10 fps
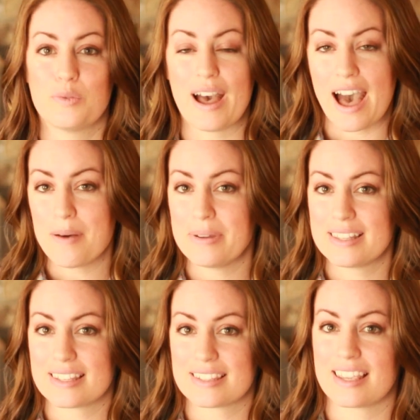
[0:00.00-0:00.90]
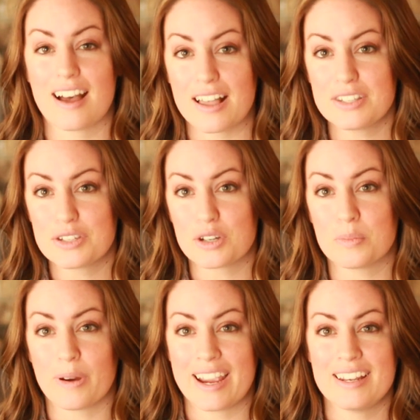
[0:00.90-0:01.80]
What happens is it causes
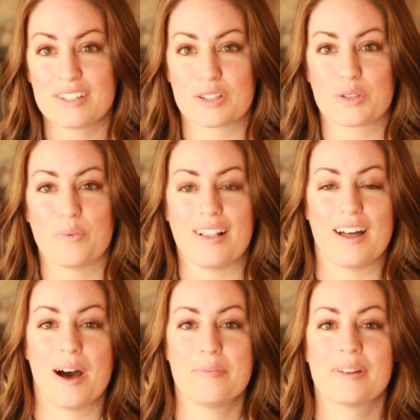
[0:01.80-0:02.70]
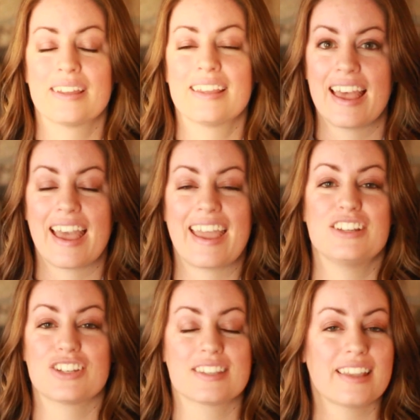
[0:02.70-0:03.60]
your brain to swell up.
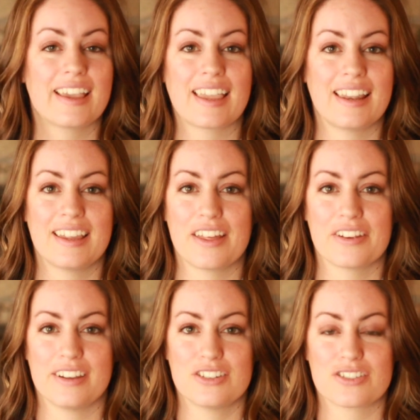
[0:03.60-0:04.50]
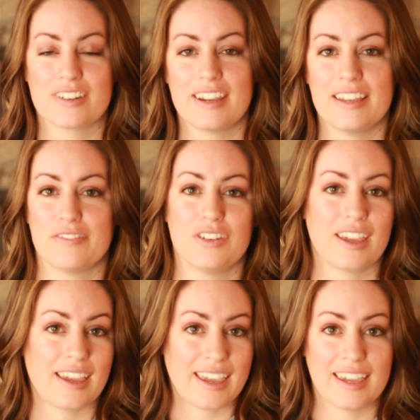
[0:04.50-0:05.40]
And just like any other injury, if you
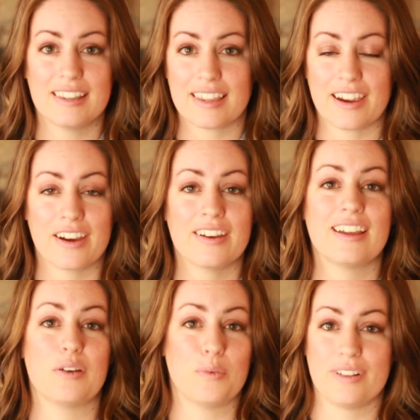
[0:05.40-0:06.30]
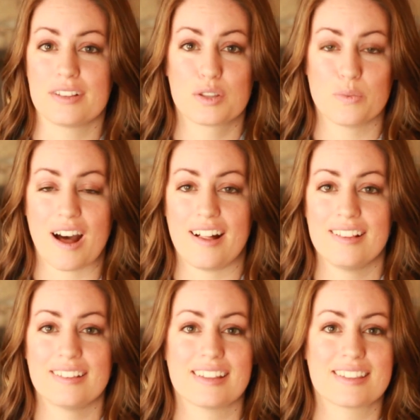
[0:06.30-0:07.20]
get hit there, it will
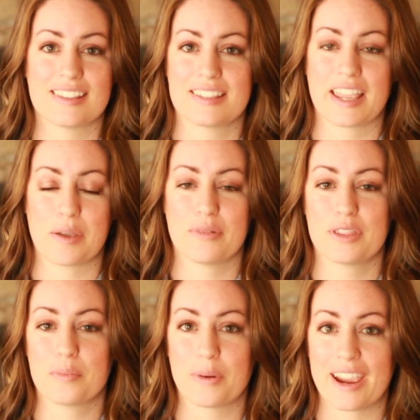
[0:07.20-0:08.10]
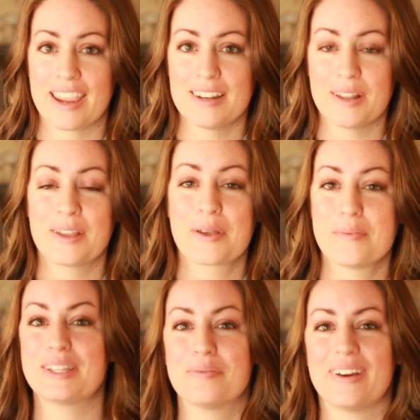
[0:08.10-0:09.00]
swell. It's the same with the brain,
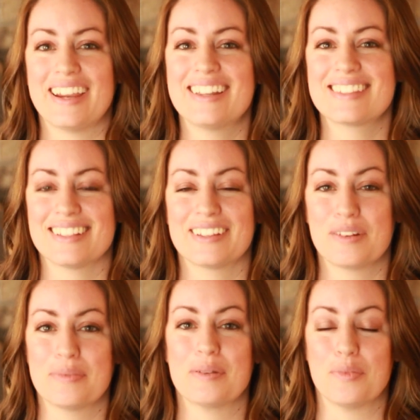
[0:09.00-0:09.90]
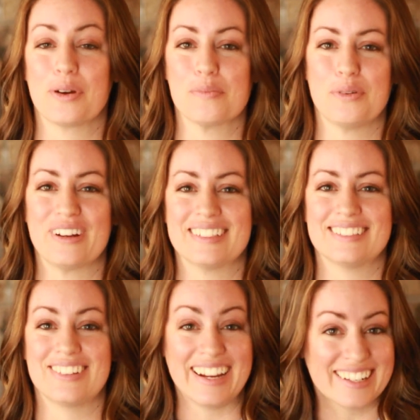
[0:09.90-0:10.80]
but the brain is a little bit more
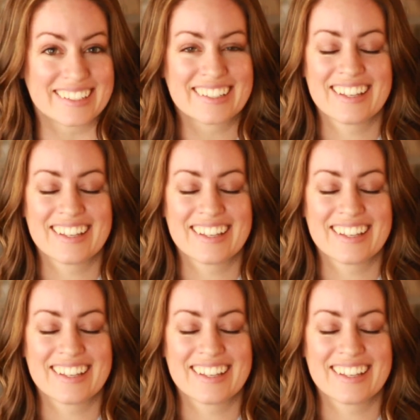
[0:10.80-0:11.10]
important, right?